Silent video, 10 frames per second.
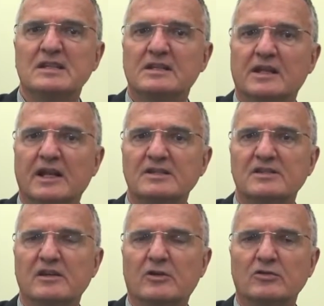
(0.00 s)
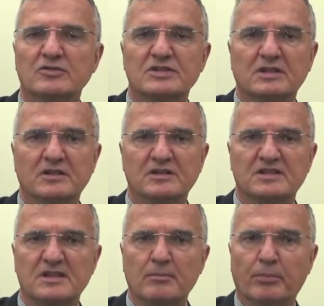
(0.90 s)
that the resident considers
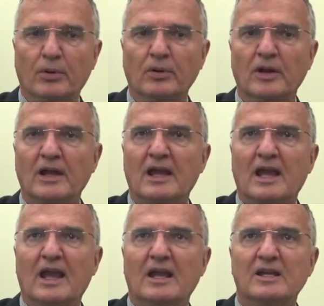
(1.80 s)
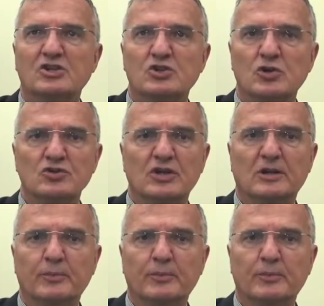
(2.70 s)
simple and a surgical